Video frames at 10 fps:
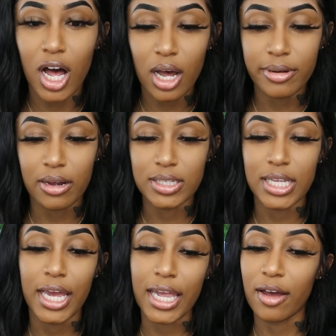job, and I was
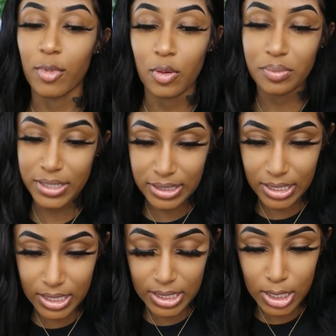like, yeah, I have my own
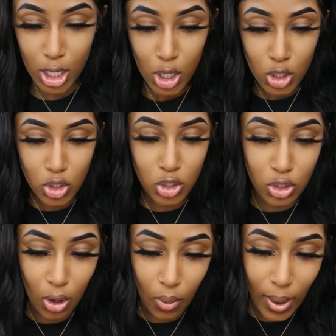business.
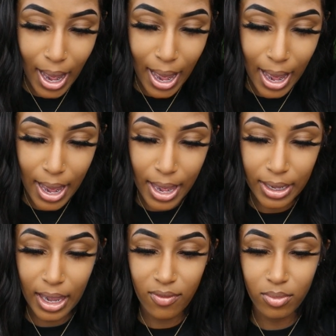So I
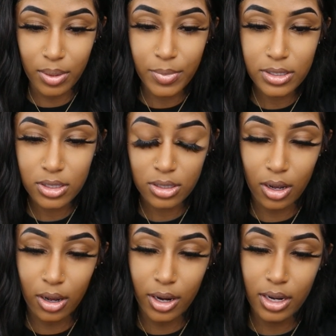gave him a business
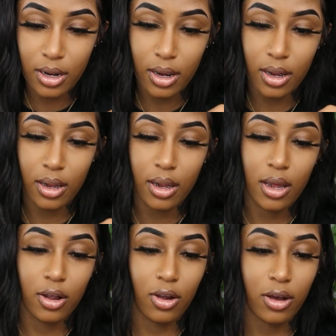card.
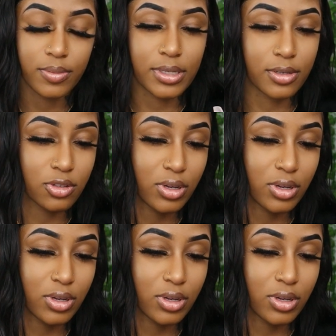Girl, I better